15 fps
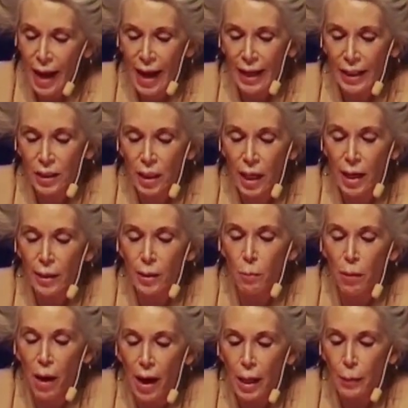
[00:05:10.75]
a lead
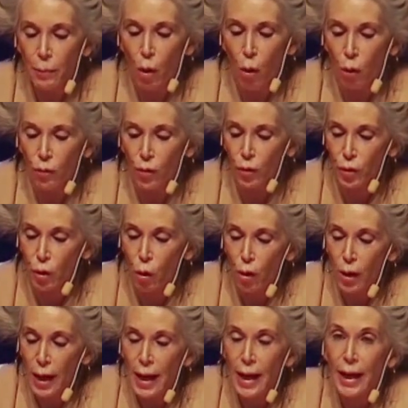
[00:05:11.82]
pipe over your
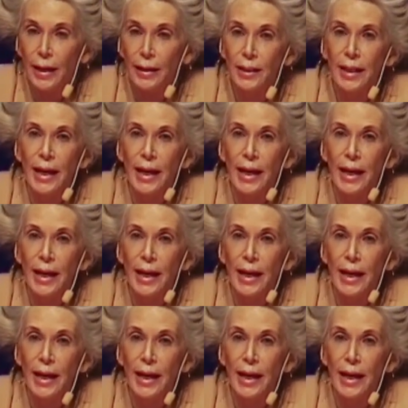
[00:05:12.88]
head